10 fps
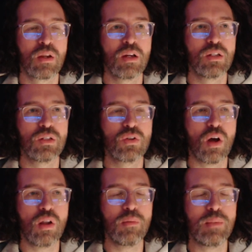So
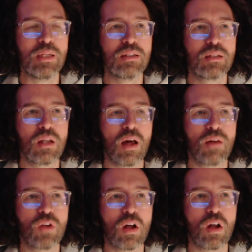a lot
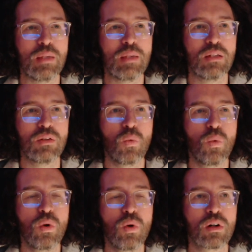of Ptolemy's
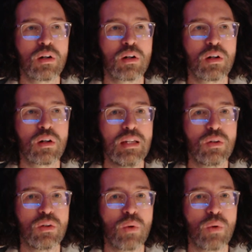work is
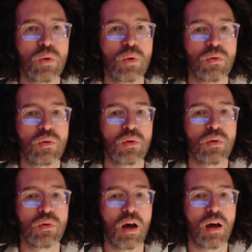around,
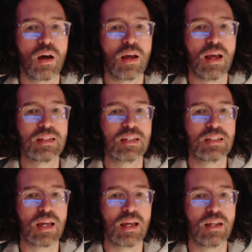as I
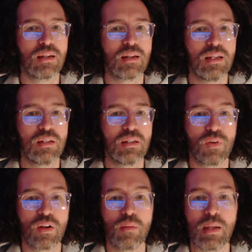said, is
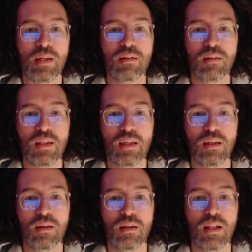fundamentally
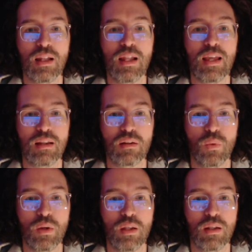linked
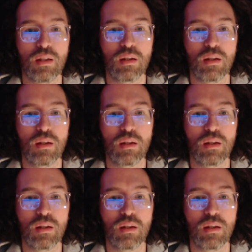with